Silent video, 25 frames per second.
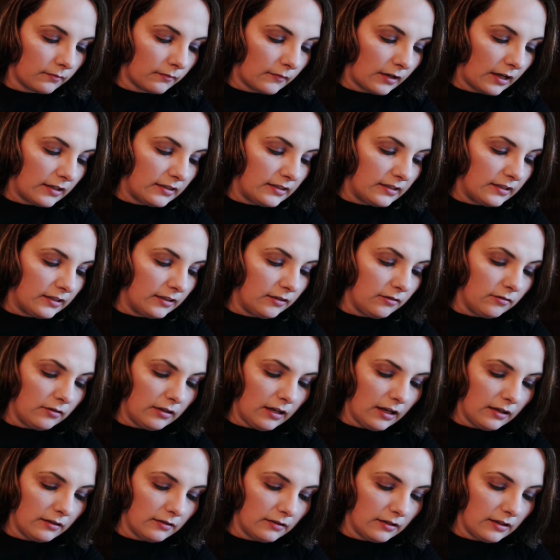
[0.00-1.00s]
I'm still
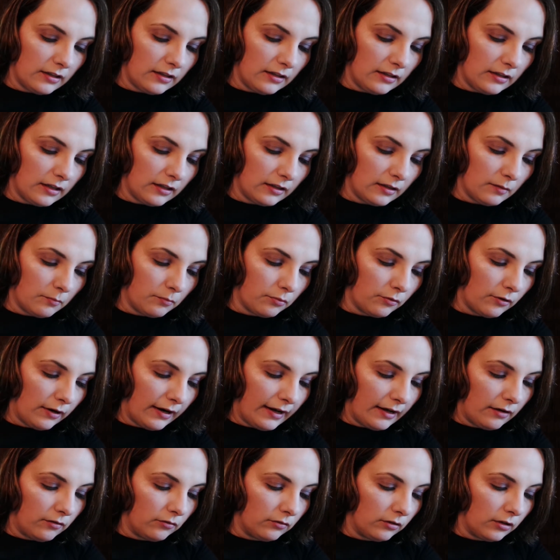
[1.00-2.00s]
not keen on the
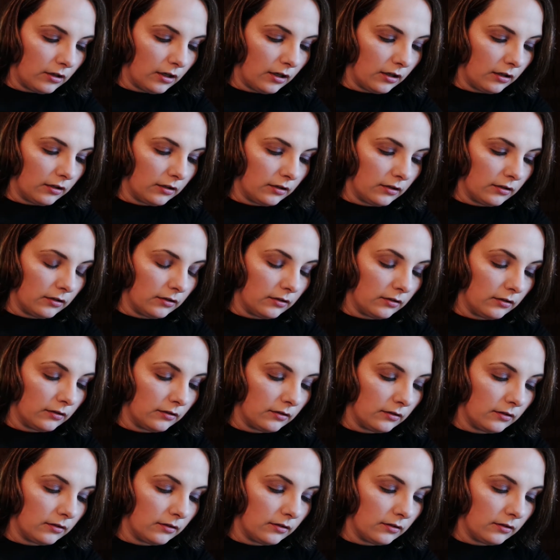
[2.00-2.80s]
brown color,